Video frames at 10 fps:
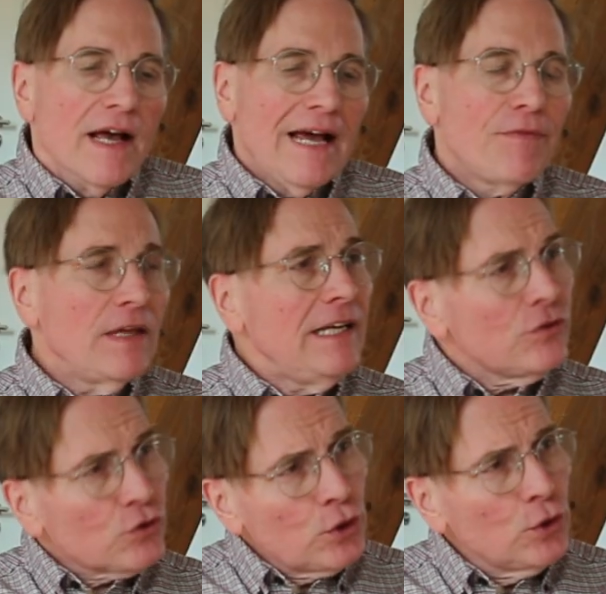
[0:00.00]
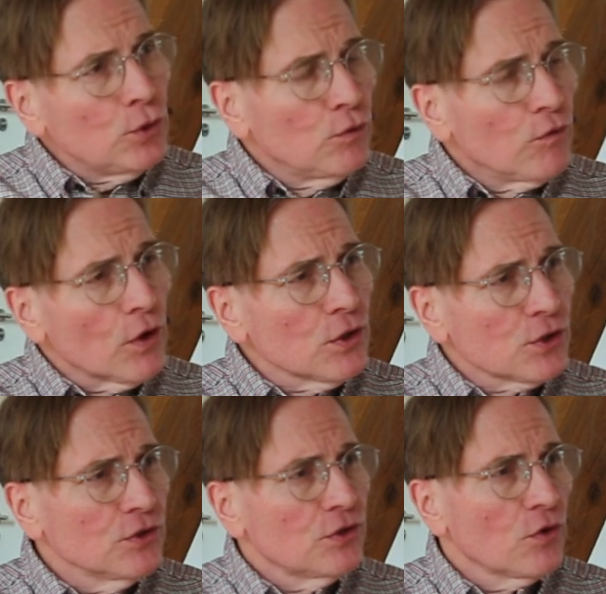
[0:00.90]
And these two
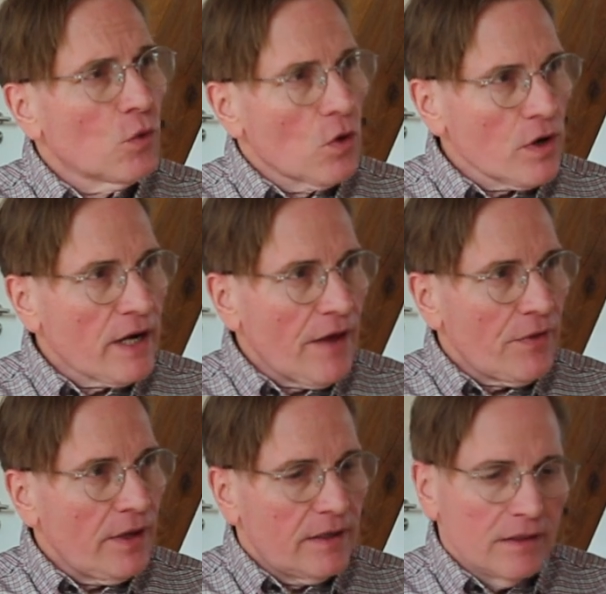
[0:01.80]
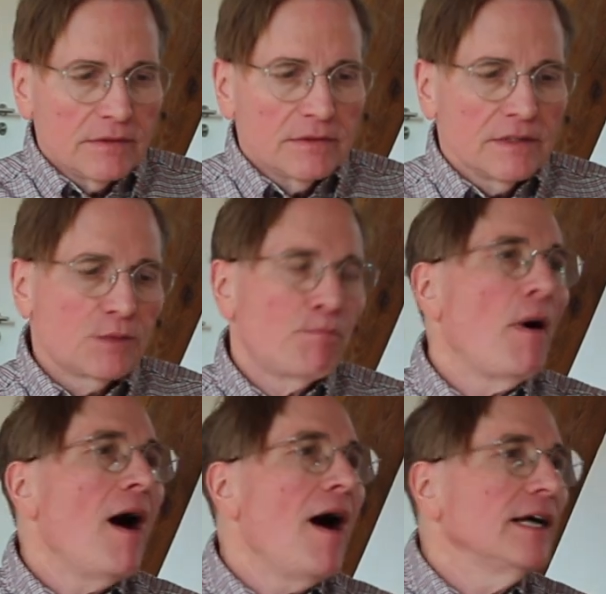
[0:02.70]
versions of the work ethic, this
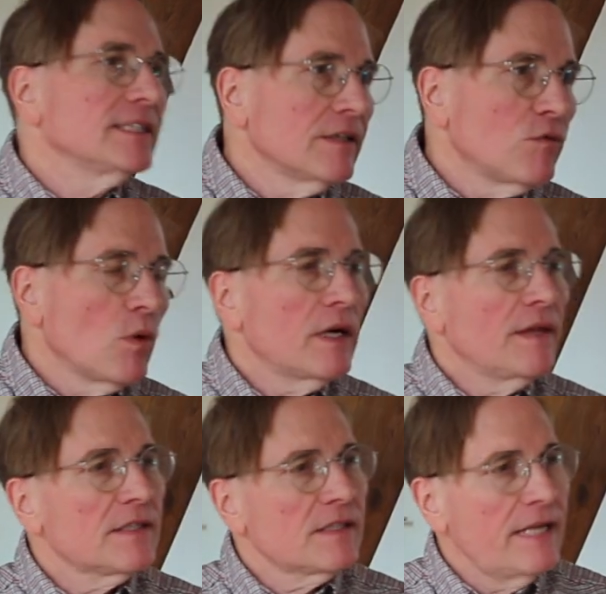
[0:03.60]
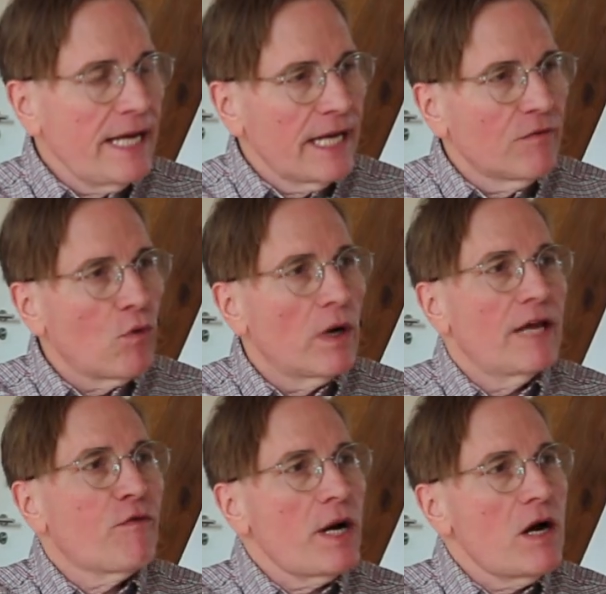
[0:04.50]
positive one and this negative one,
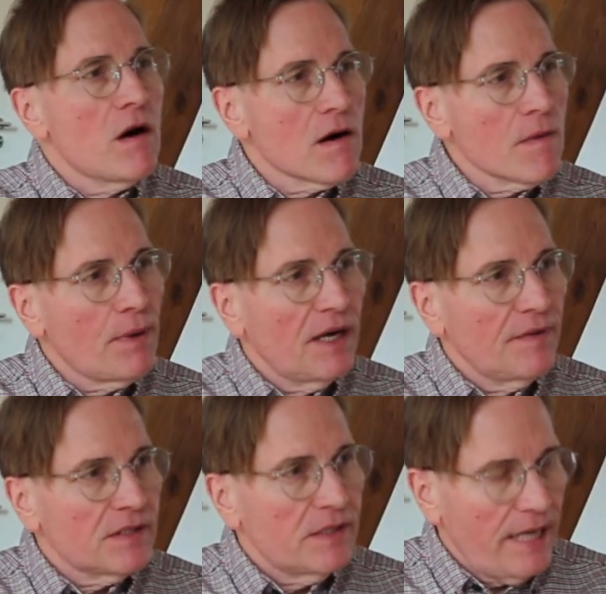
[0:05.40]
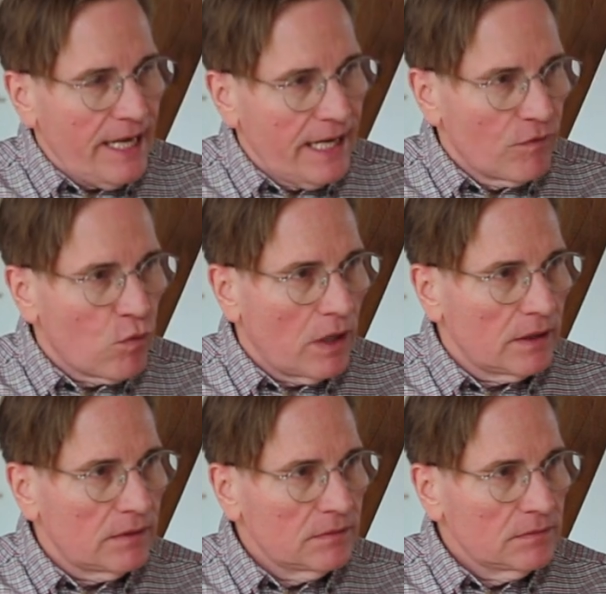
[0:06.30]
if we harp on this negative
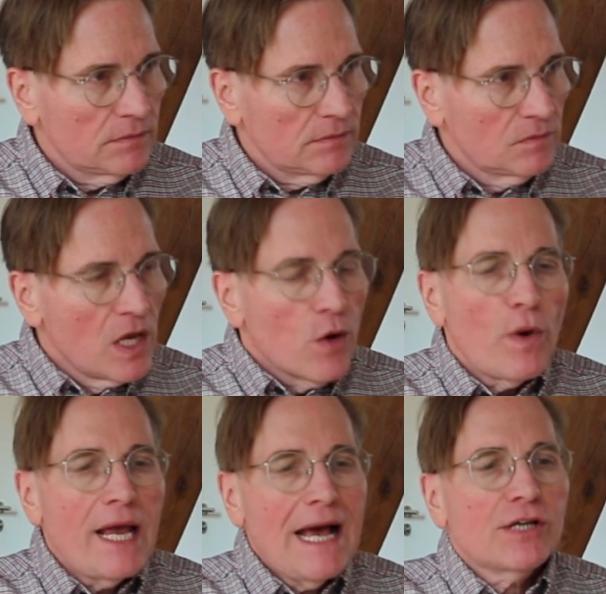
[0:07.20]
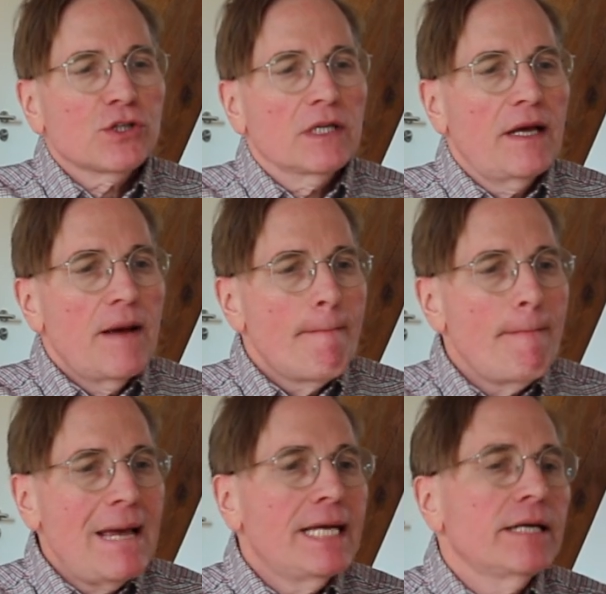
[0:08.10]
one, we actually
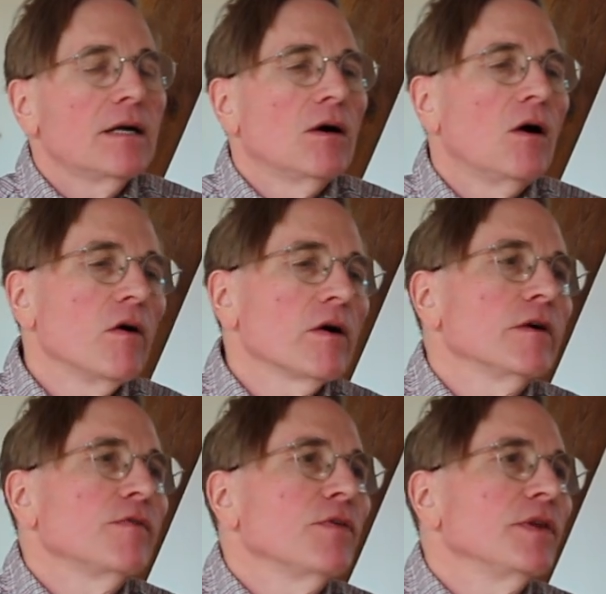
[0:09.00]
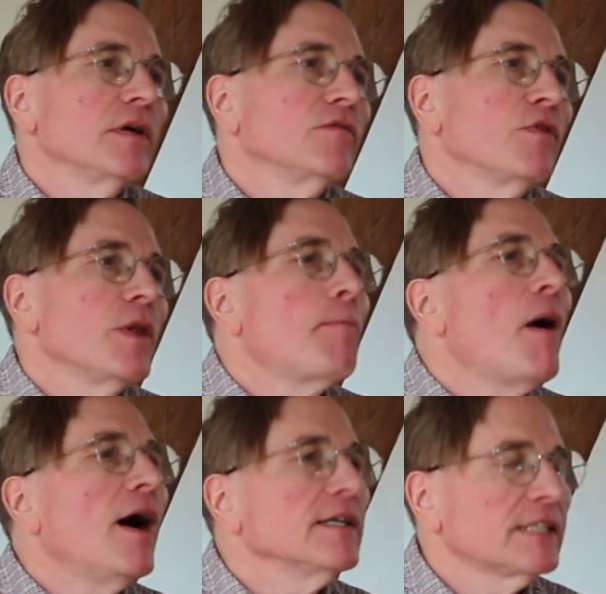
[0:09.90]
make it harder for the, for the
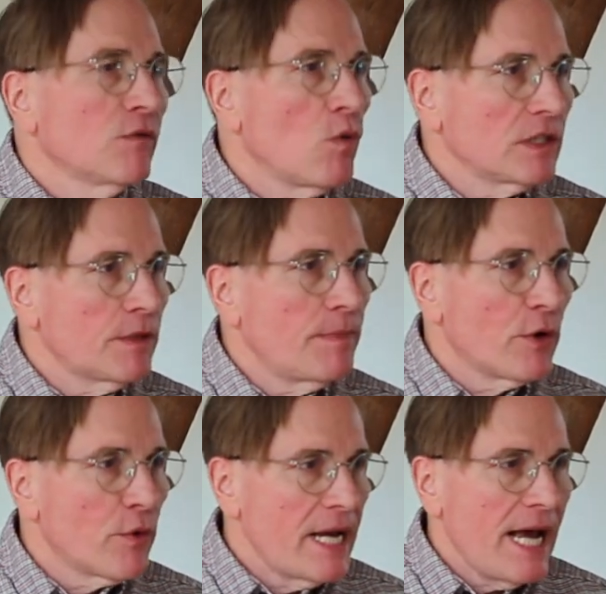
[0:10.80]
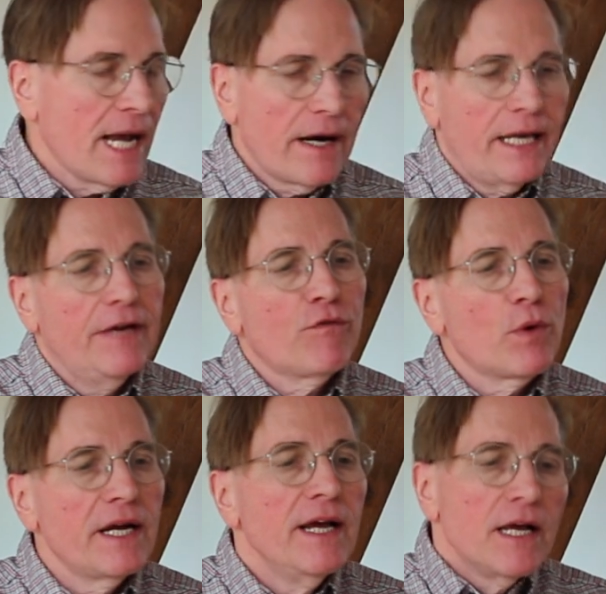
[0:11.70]
positive one to be a reality. If we